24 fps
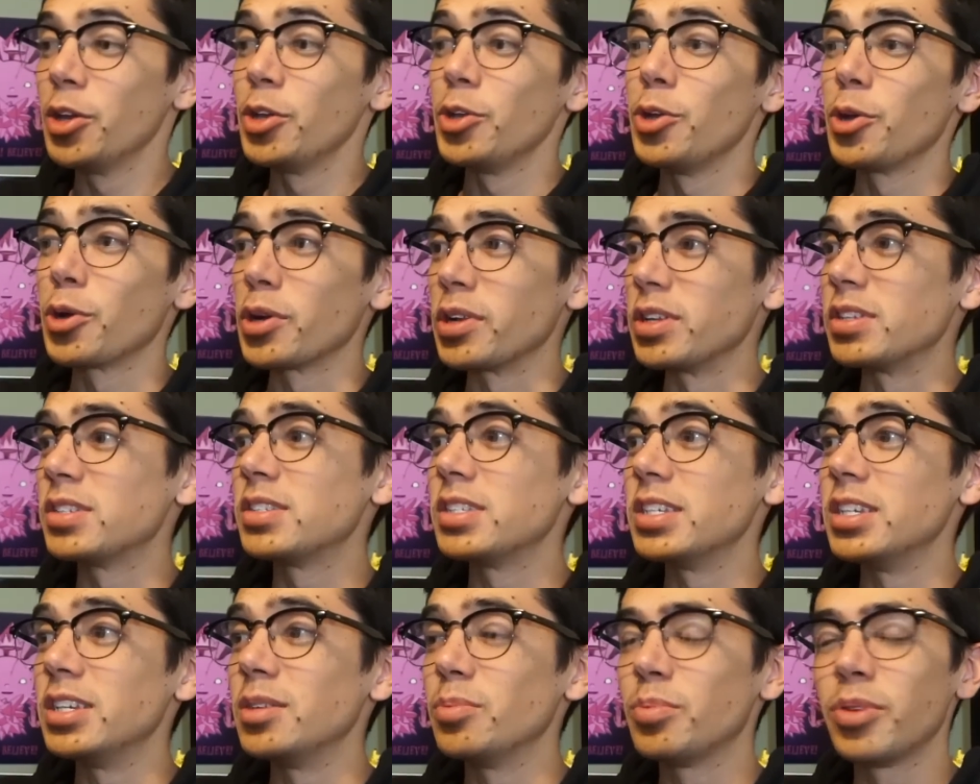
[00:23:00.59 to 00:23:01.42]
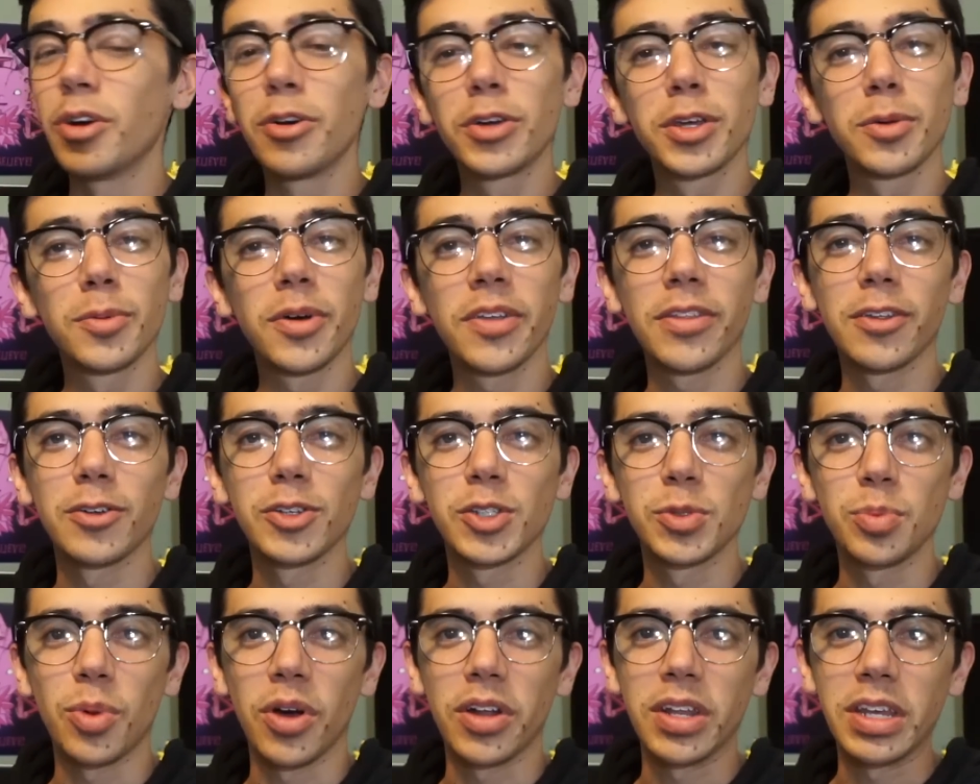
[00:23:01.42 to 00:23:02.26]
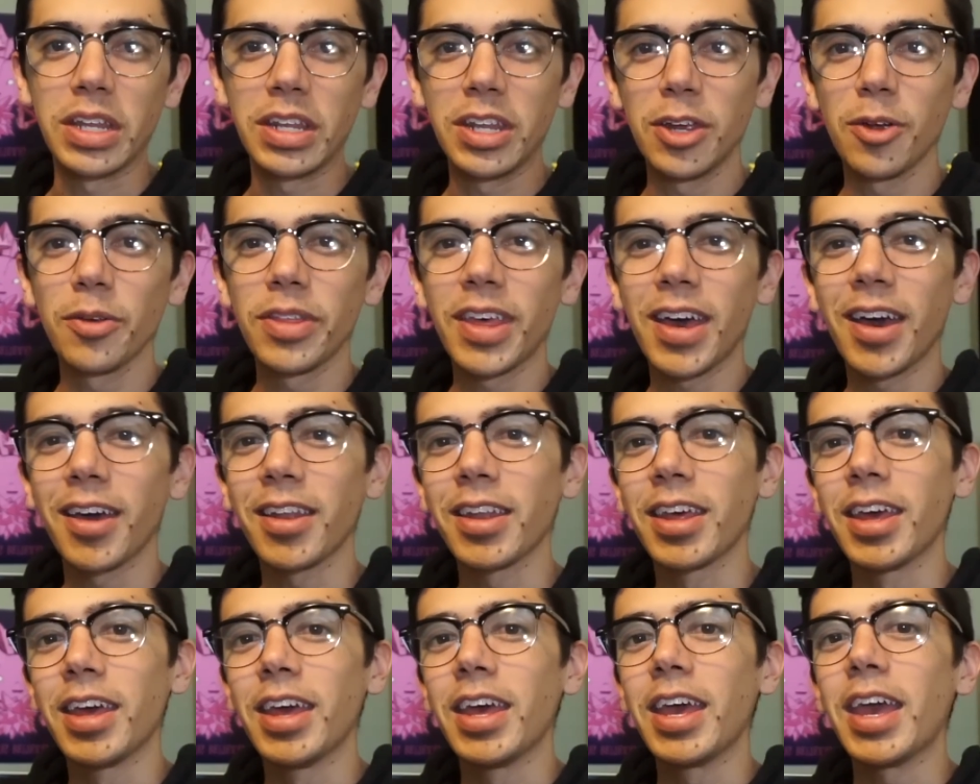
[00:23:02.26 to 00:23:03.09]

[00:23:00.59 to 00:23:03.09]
you're going to see Pokemon that are spawning near that